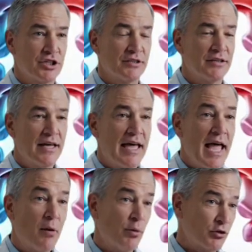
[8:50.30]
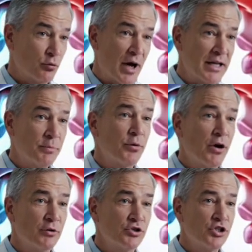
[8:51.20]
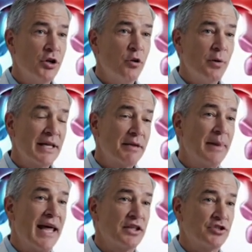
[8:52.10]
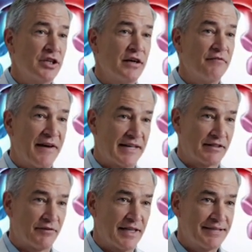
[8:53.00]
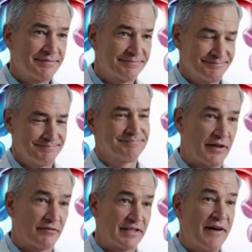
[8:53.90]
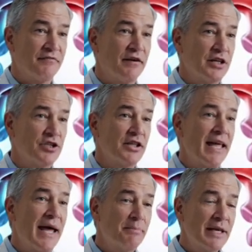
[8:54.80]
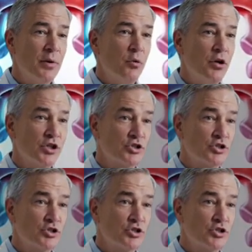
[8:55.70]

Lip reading: are the result of thousands of small denials. Every "I'll go to the bathroom later," every "I'll eat